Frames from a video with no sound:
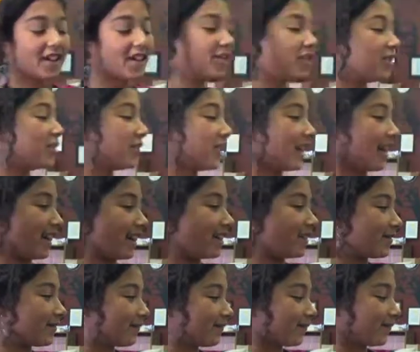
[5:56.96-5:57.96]
Today,
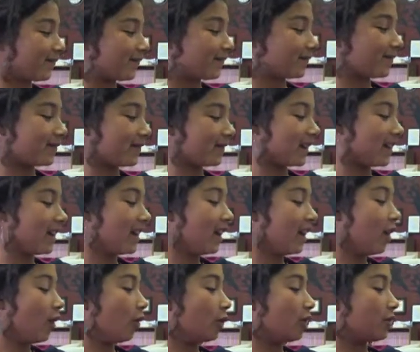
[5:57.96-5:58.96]

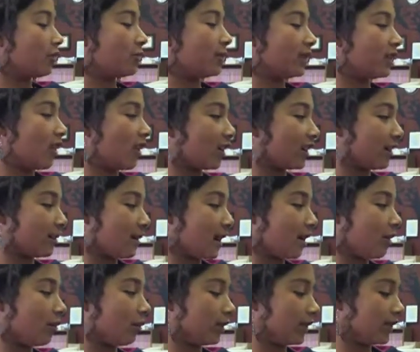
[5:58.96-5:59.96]
we will be talking
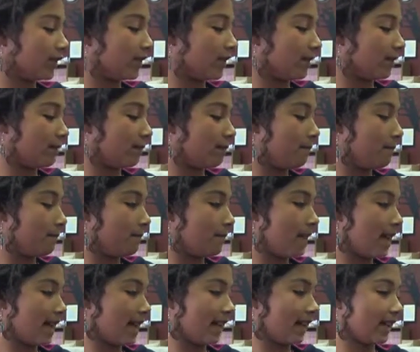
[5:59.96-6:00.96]
about one of the
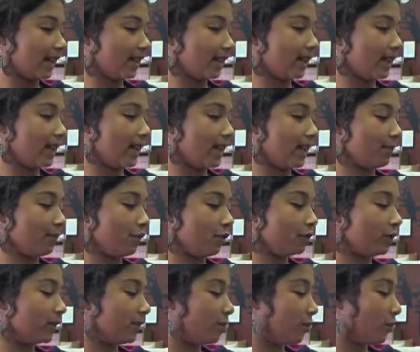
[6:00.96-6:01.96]
main and
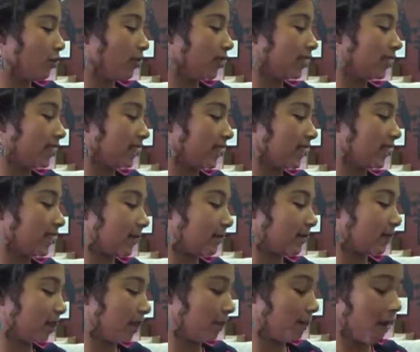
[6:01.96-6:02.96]
most important systems in our